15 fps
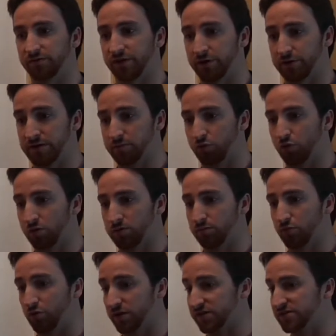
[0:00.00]
very important
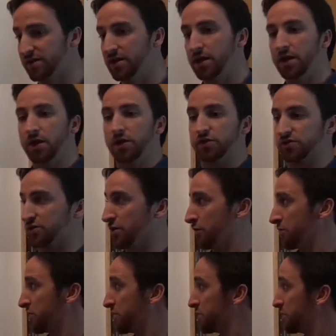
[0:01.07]
points.
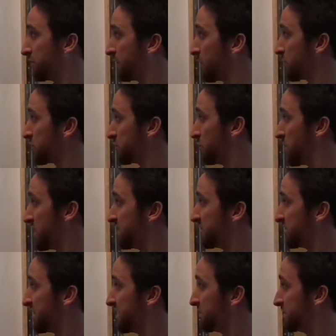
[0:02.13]
So the first way
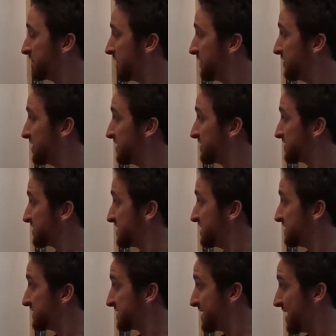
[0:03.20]
that they've done this
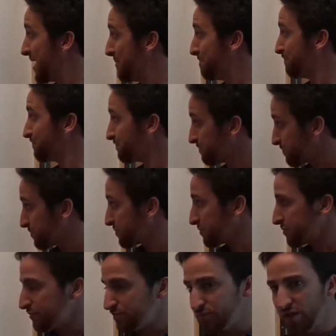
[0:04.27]
is
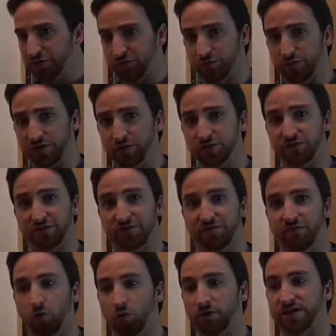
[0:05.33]
through the use of
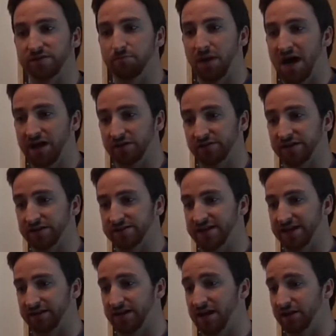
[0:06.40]
4D modeling
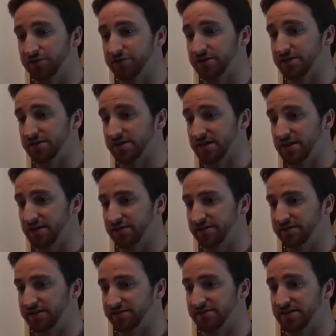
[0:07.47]
technology. The
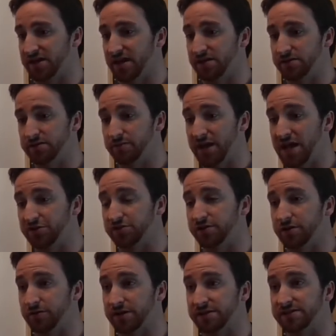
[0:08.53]
Disney
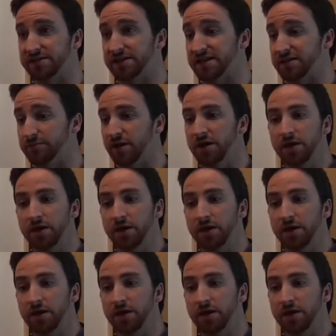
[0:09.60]
Imagineering team,